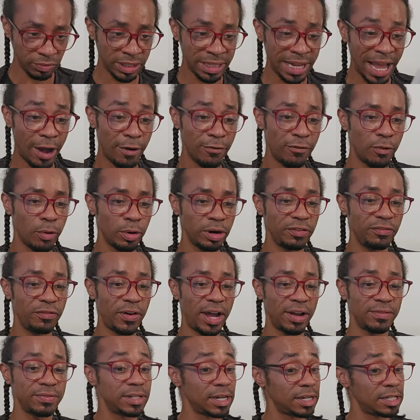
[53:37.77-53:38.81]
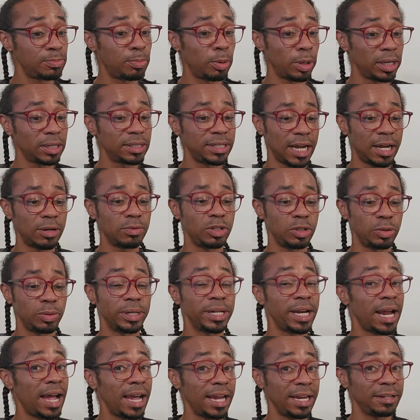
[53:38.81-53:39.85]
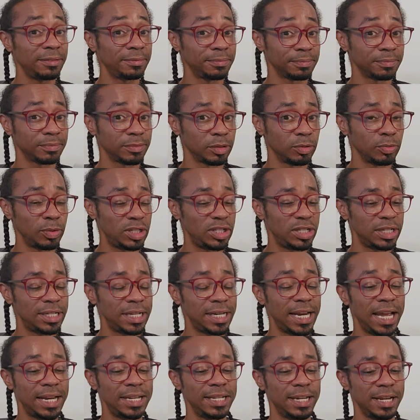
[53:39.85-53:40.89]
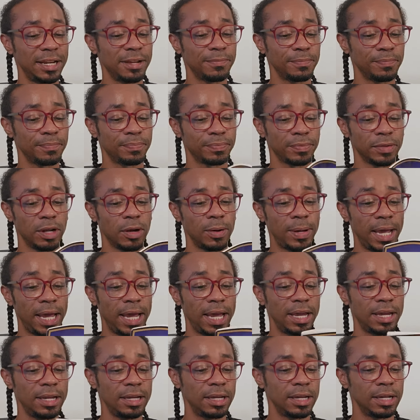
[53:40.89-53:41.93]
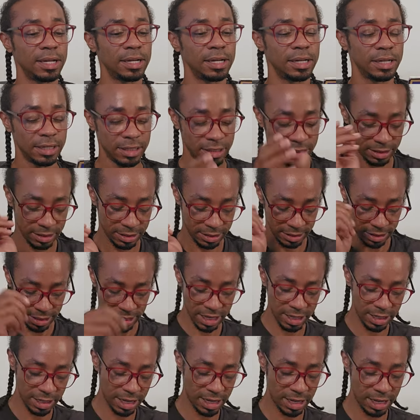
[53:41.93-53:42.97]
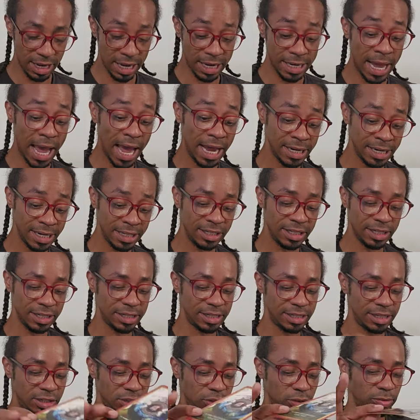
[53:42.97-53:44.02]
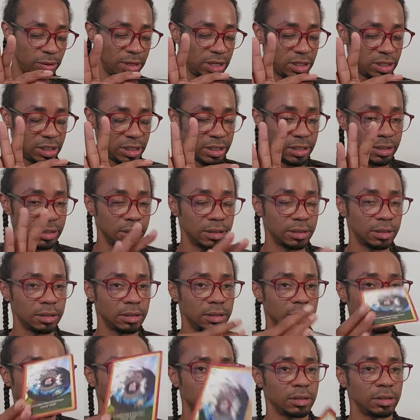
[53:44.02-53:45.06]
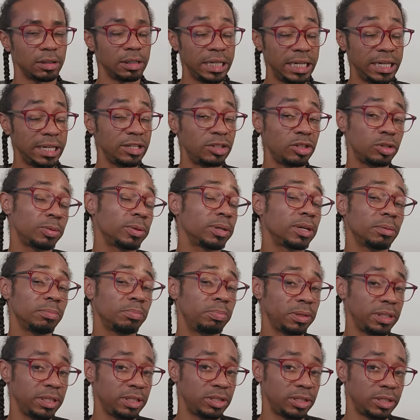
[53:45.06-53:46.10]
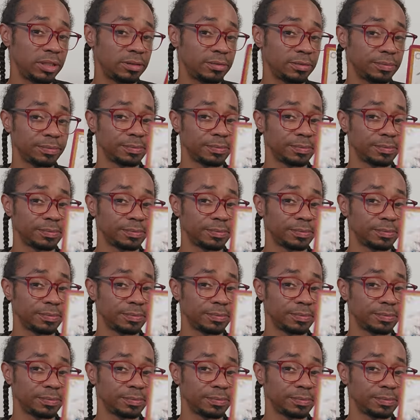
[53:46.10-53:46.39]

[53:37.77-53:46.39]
Now, forty-five does boil down to a nine, which is an ending, okay? A, a, an ending to the situation leading to a completion.